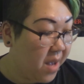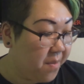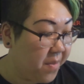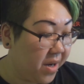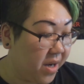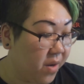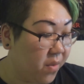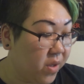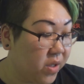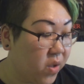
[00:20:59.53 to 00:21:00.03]

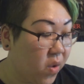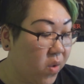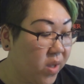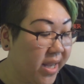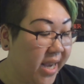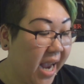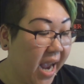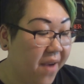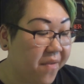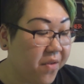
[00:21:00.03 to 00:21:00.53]
but it was
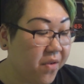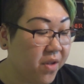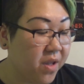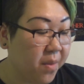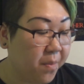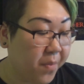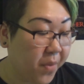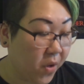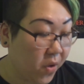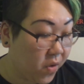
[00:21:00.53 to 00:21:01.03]
only after
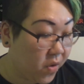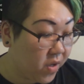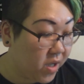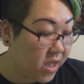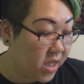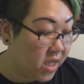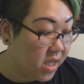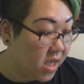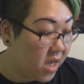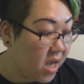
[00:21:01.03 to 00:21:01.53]
the
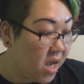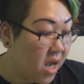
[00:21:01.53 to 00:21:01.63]
birth